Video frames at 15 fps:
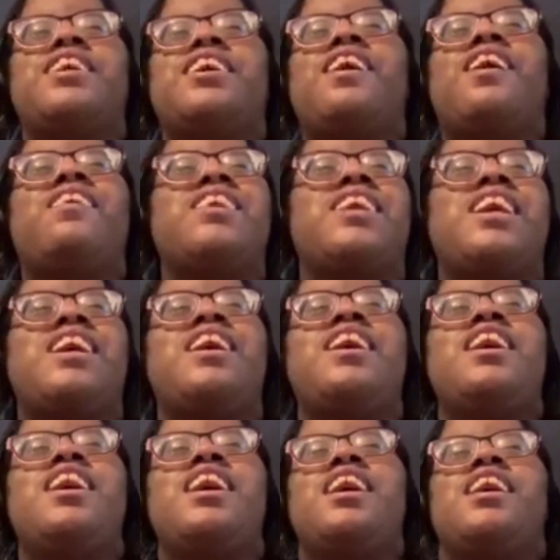Y'all always say,
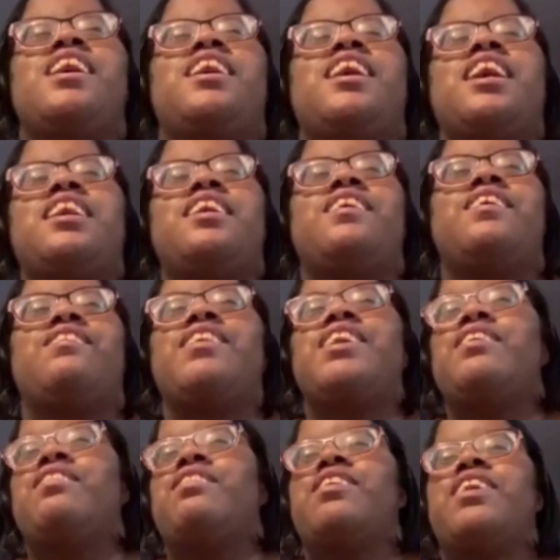Chyna is
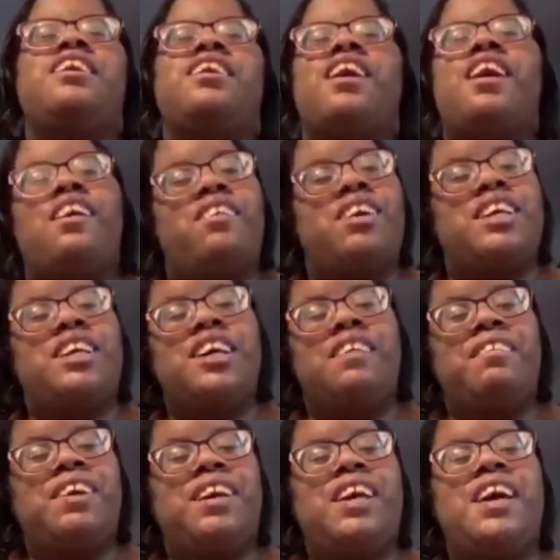wonderful. Y'all always tell
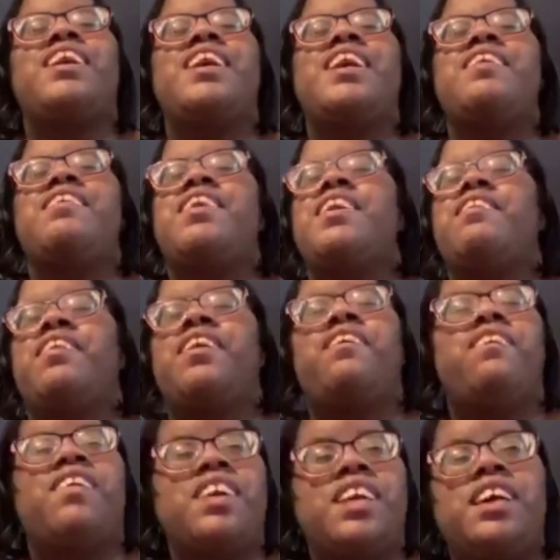me if it
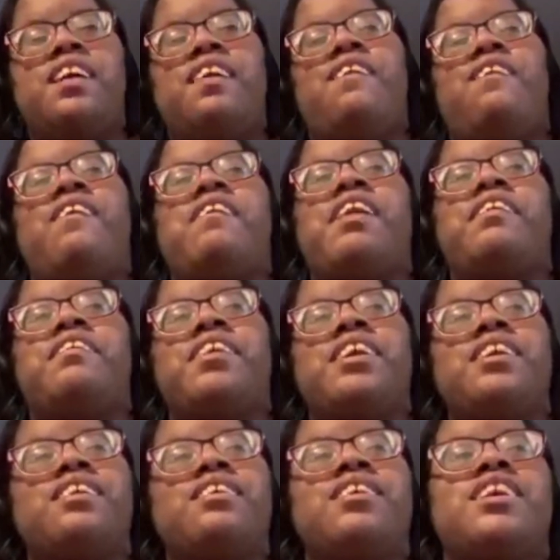wasn't for my
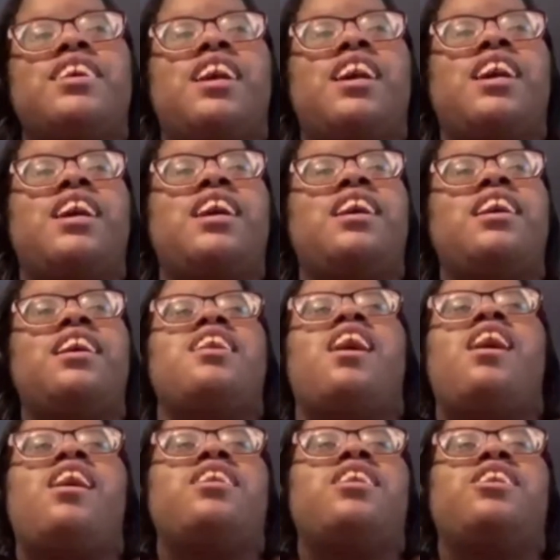videos that
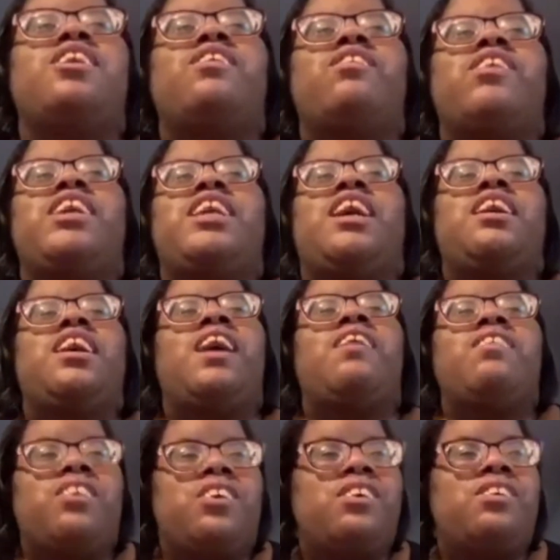y'all didn't know what y'all
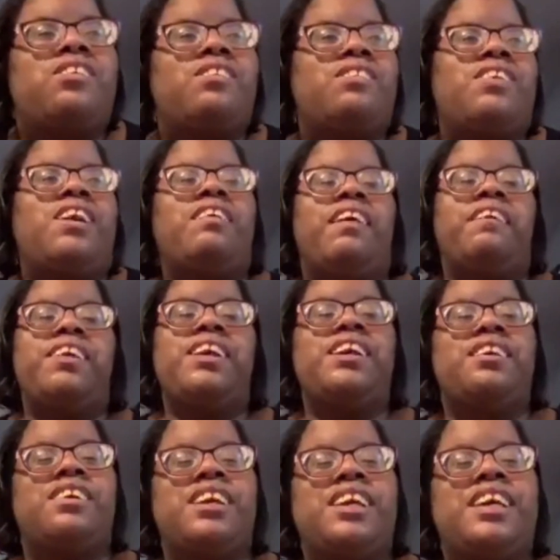would do with my
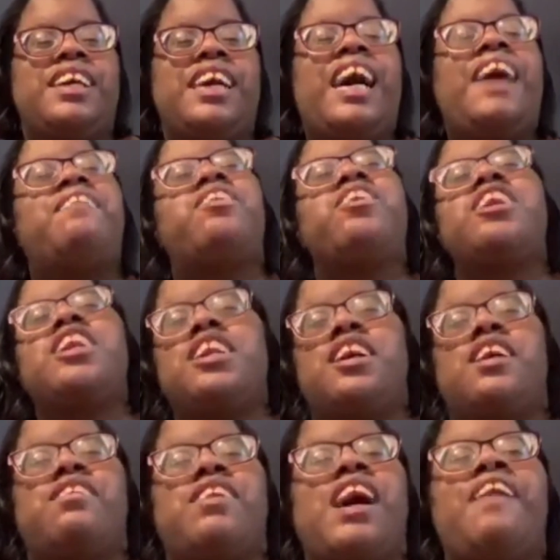videos. And
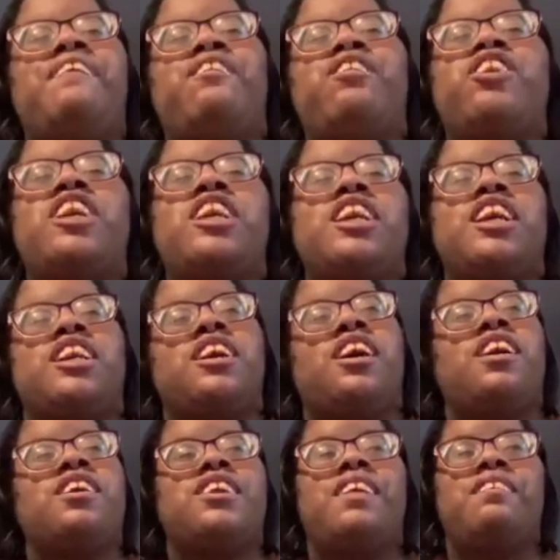I appreciate
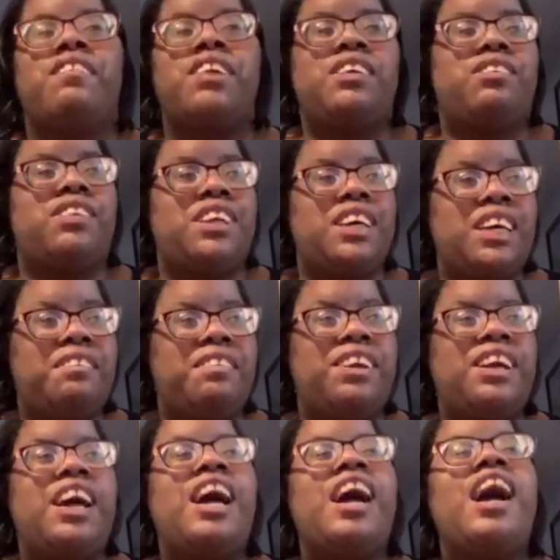y'all so much for telling me
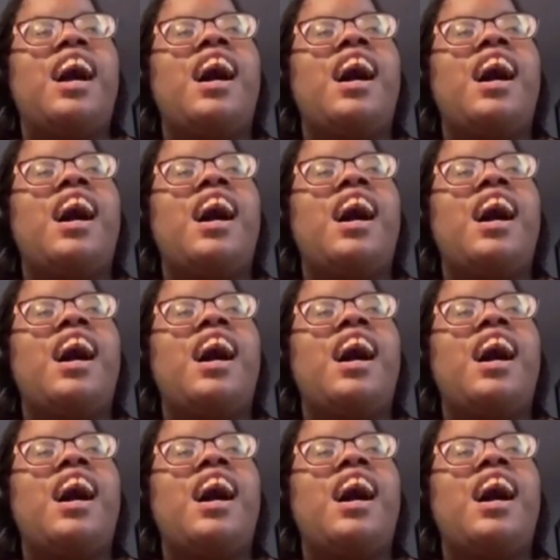that.